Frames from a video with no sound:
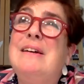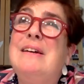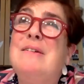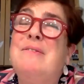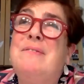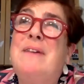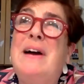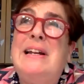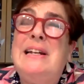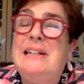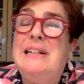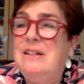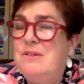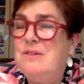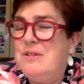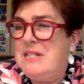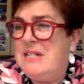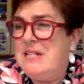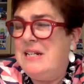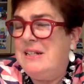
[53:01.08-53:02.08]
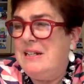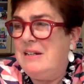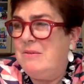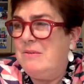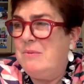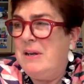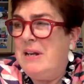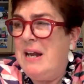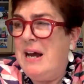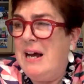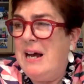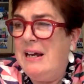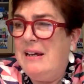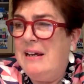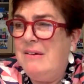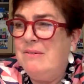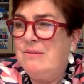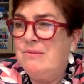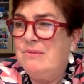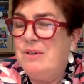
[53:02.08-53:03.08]
find it interesting that when
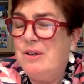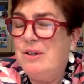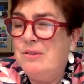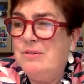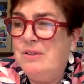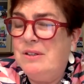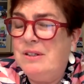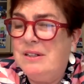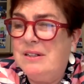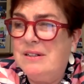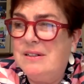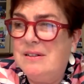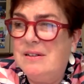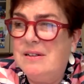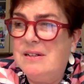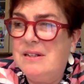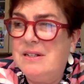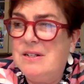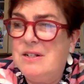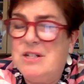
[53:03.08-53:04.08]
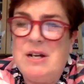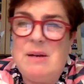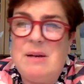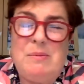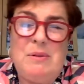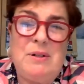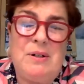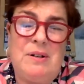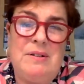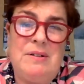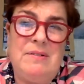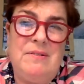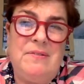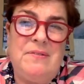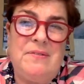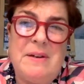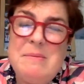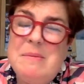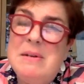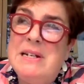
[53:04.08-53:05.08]
I wrote the chapter on
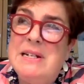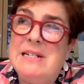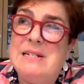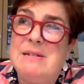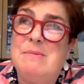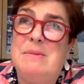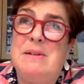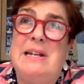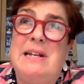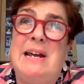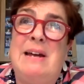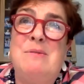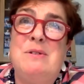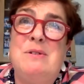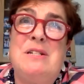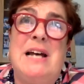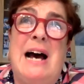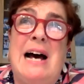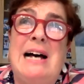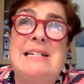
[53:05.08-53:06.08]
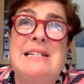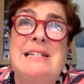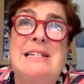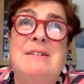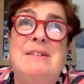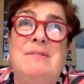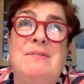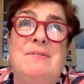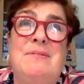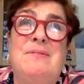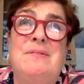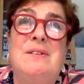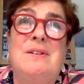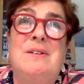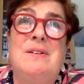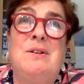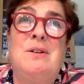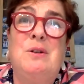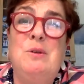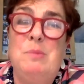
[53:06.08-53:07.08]
feminism, that I was asked if
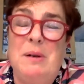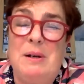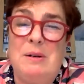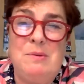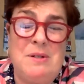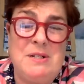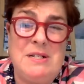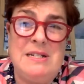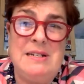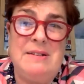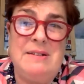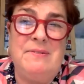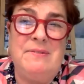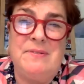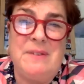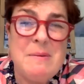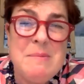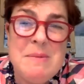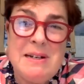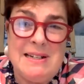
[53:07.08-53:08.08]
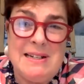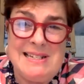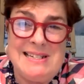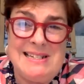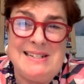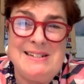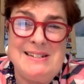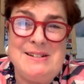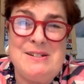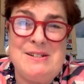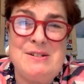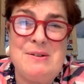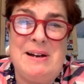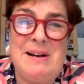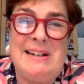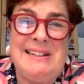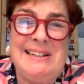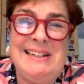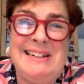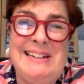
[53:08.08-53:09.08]
Kubrick wasn't a feminist. So
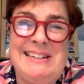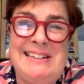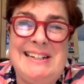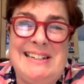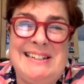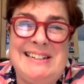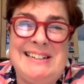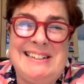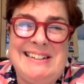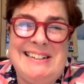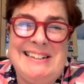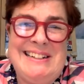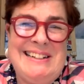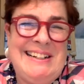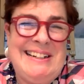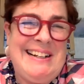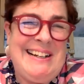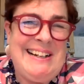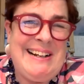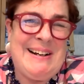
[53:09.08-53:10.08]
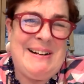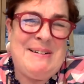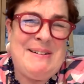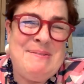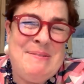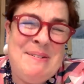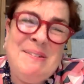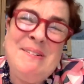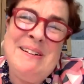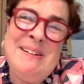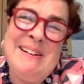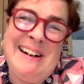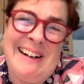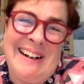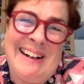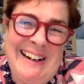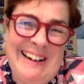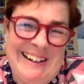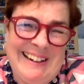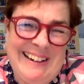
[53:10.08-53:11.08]
I think that,
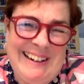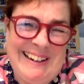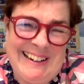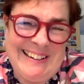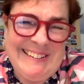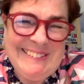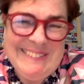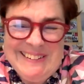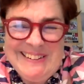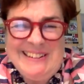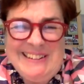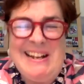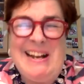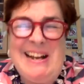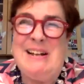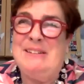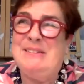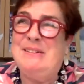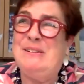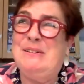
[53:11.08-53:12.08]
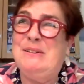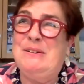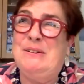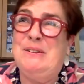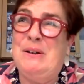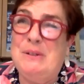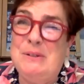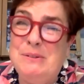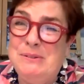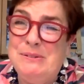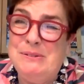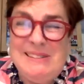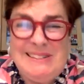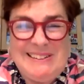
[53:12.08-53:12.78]
and I thought, no.